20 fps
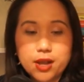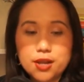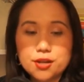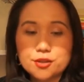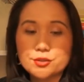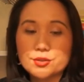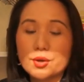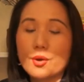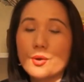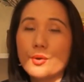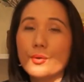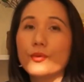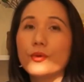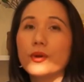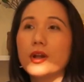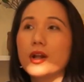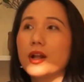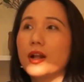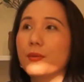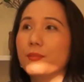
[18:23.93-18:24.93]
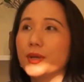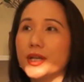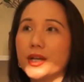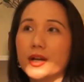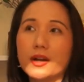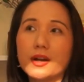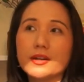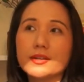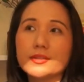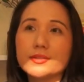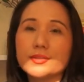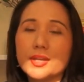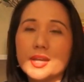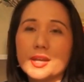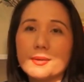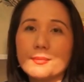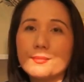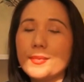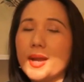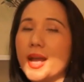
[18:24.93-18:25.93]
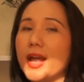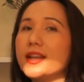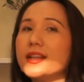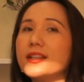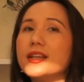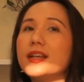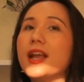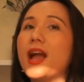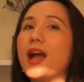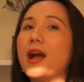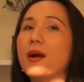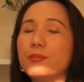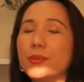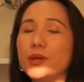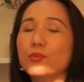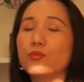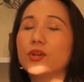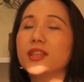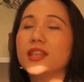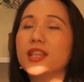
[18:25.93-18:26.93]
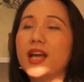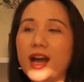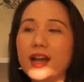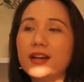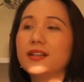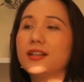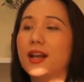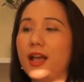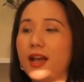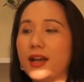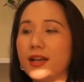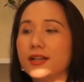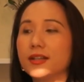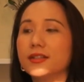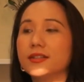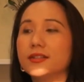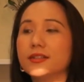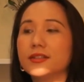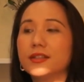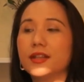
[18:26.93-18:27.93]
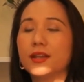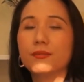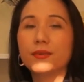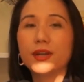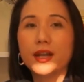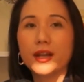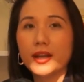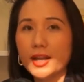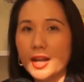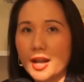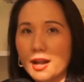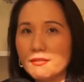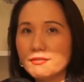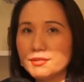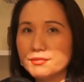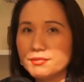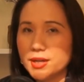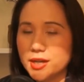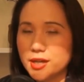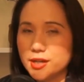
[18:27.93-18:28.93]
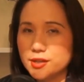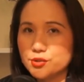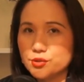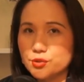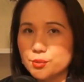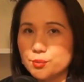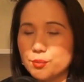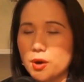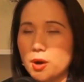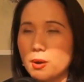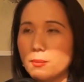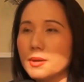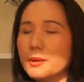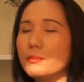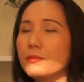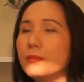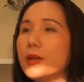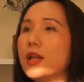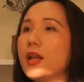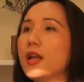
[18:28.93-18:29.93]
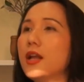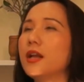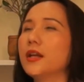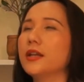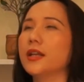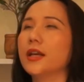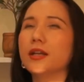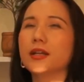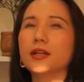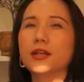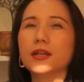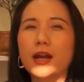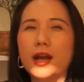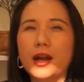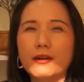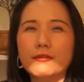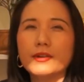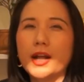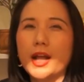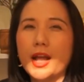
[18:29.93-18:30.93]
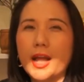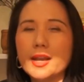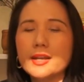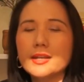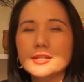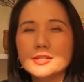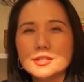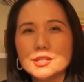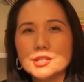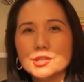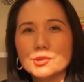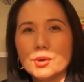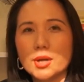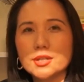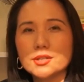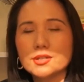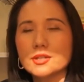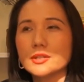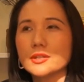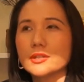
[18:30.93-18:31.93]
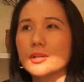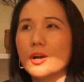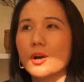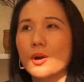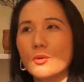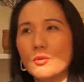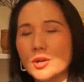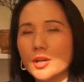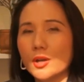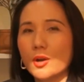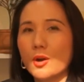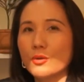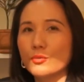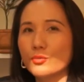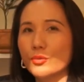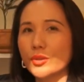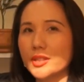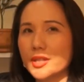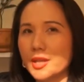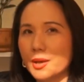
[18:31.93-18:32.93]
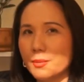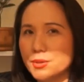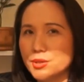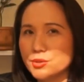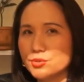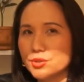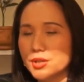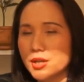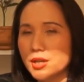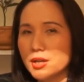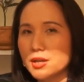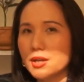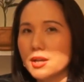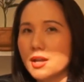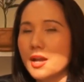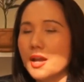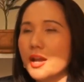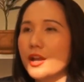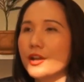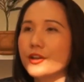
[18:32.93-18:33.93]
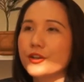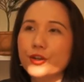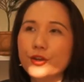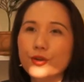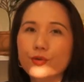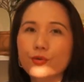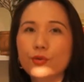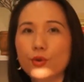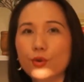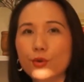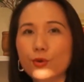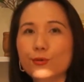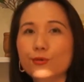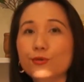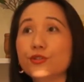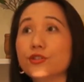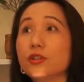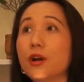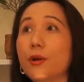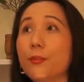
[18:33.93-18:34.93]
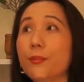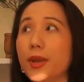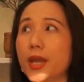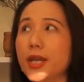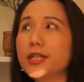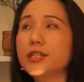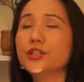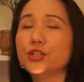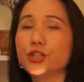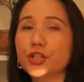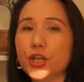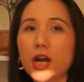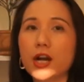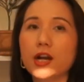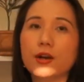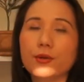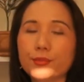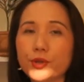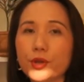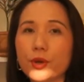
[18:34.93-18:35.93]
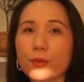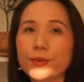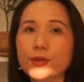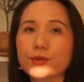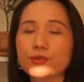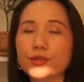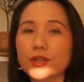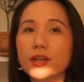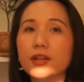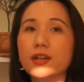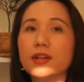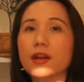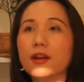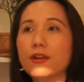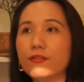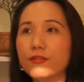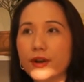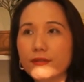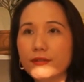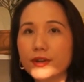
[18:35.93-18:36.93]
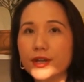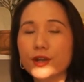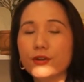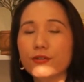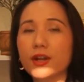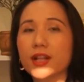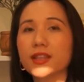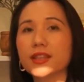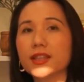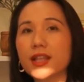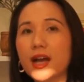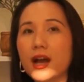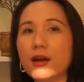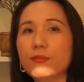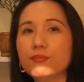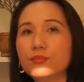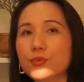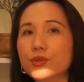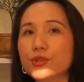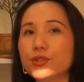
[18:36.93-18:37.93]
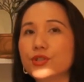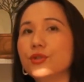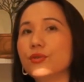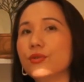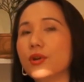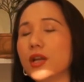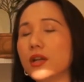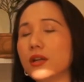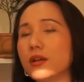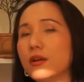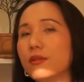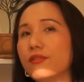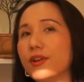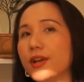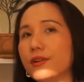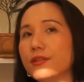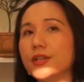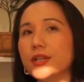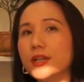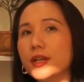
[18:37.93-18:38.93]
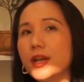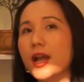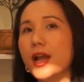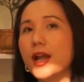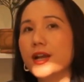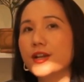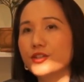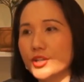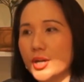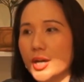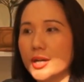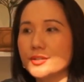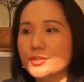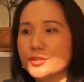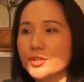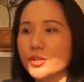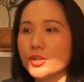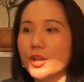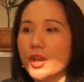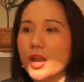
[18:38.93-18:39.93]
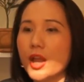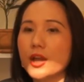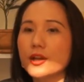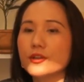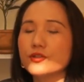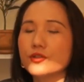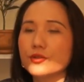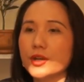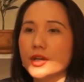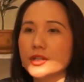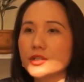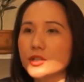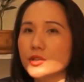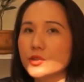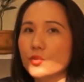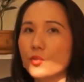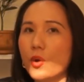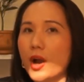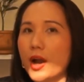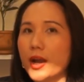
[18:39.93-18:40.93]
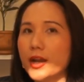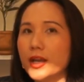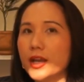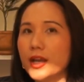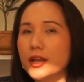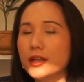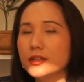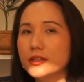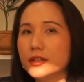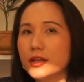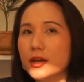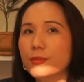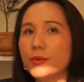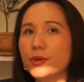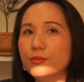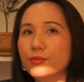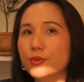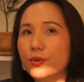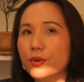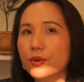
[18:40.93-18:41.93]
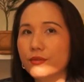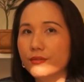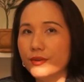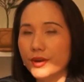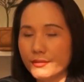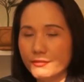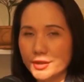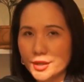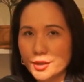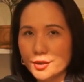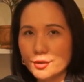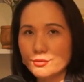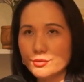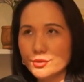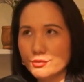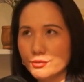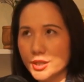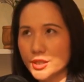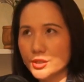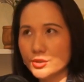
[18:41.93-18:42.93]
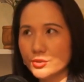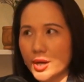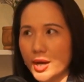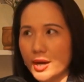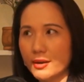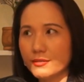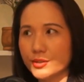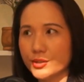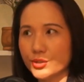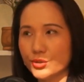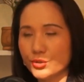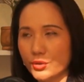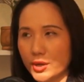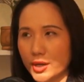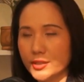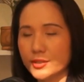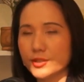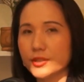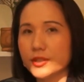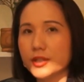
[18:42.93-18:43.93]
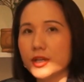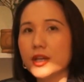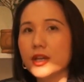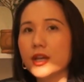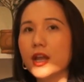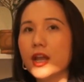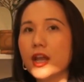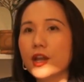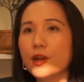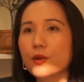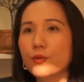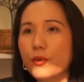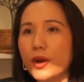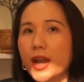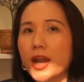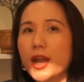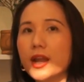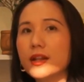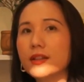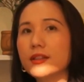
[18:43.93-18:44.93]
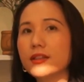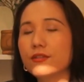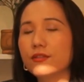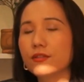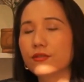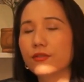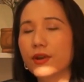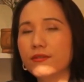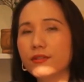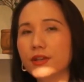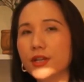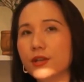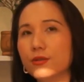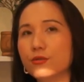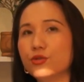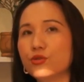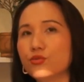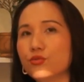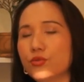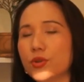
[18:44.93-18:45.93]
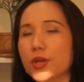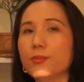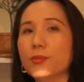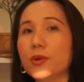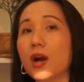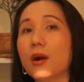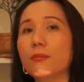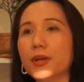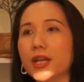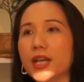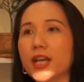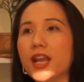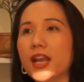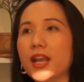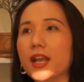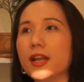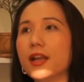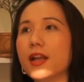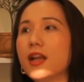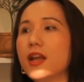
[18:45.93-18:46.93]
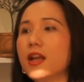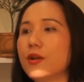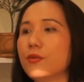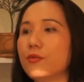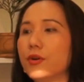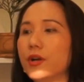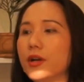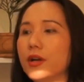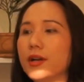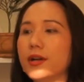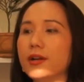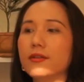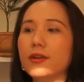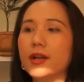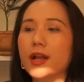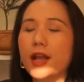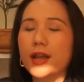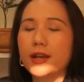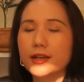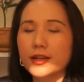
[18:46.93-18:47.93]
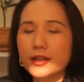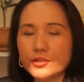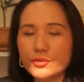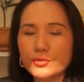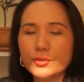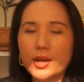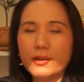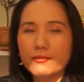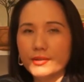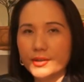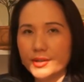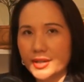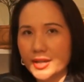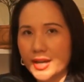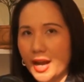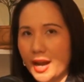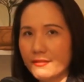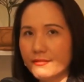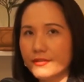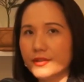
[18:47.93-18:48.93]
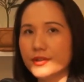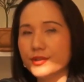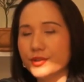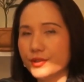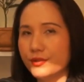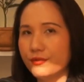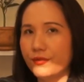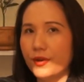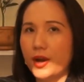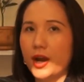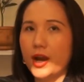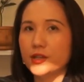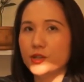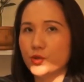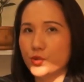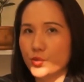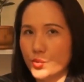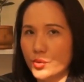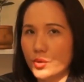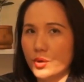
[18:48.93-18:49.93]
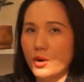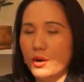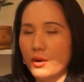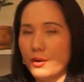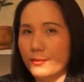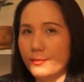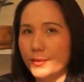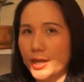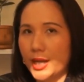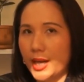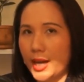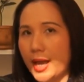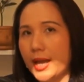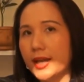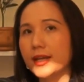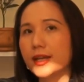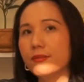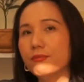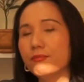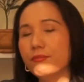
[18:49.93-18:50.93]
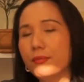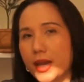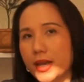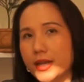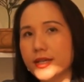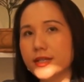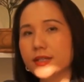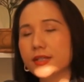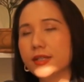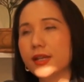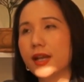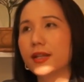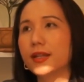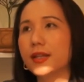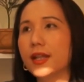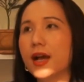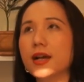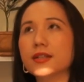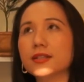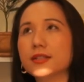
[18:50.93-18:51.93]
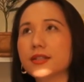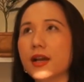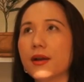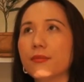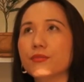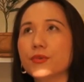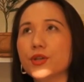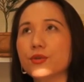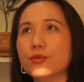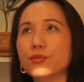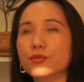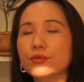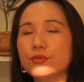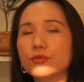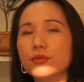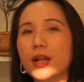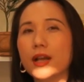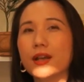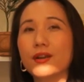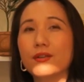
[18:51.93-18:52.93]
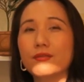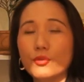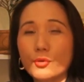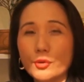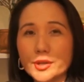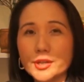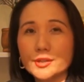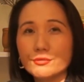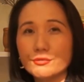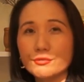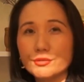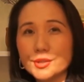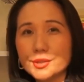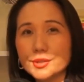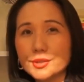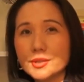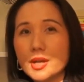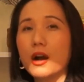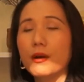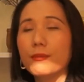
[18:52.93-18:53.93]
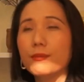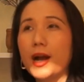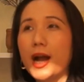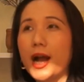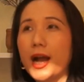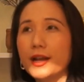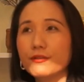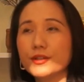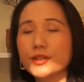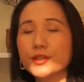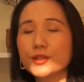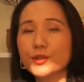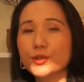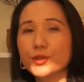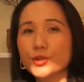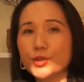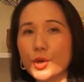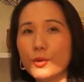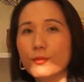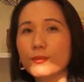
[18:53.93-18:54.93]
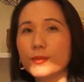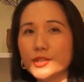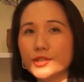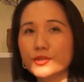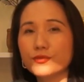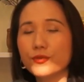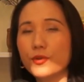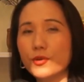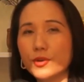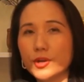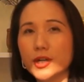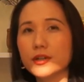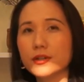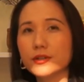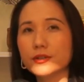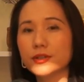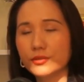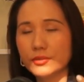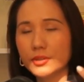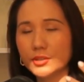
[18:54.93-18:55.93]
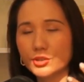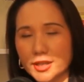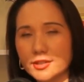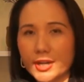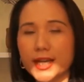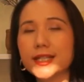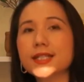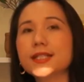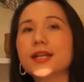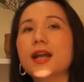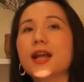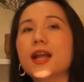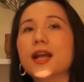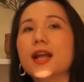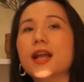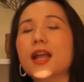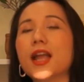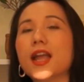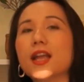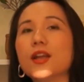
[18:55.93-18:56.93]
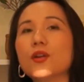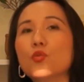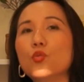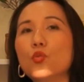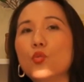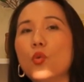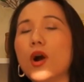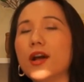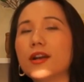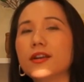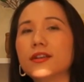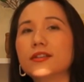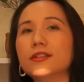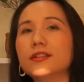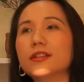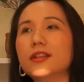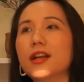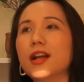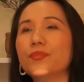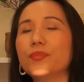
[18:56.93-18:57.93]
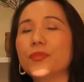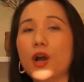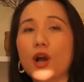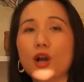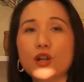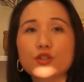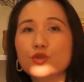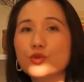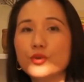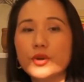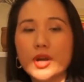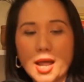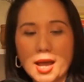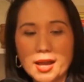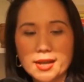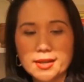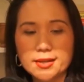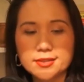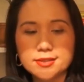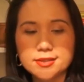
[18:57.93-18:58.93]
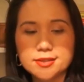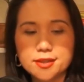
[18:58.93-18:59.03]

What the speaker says: So because if anything happened with that clients, if they have a financial problem, they have any situation going on with their business, you lose a big chunk of your business revenue and that puts you in a very challenging. So that is why in terms of your revenue, you need to have a strategy where the revenue stream coming in, where and need to have a diversified sort of client base. And that's help you to like avoid the risk, high risk, so much focus and concentrated in one or two clients.